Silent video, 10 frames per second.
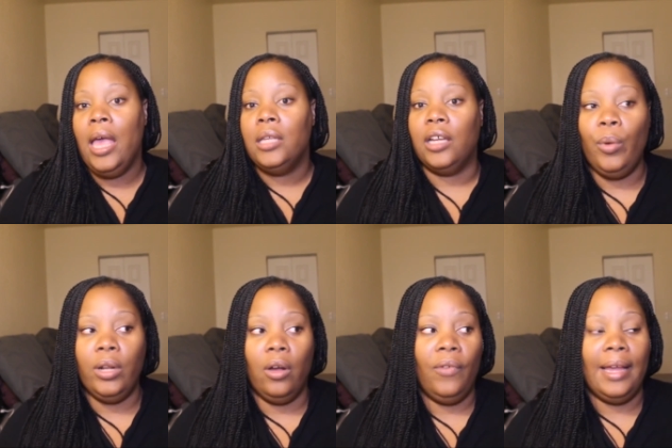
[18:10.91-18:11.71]
So I hope we
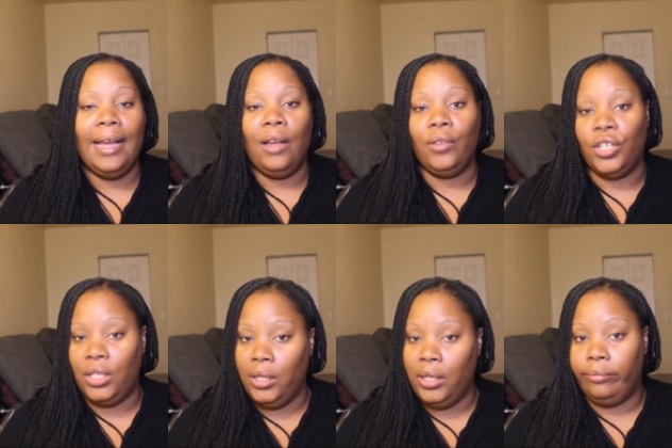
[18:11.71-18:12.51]
don't find out that
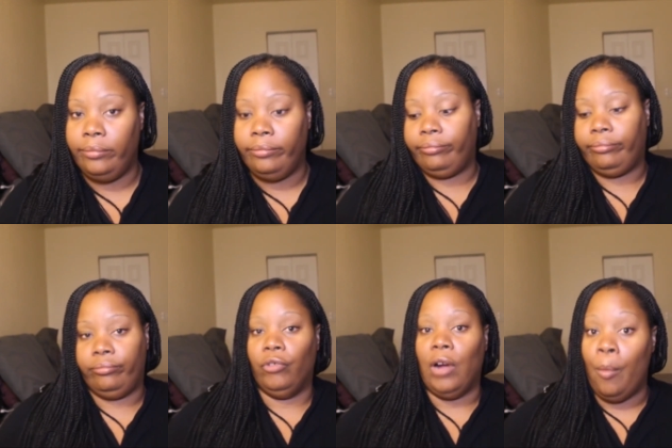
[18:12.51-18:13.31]
she
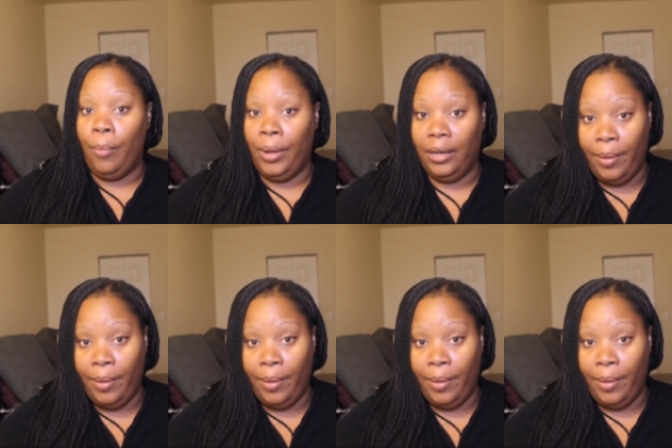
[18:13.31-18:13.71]
robbing Peter to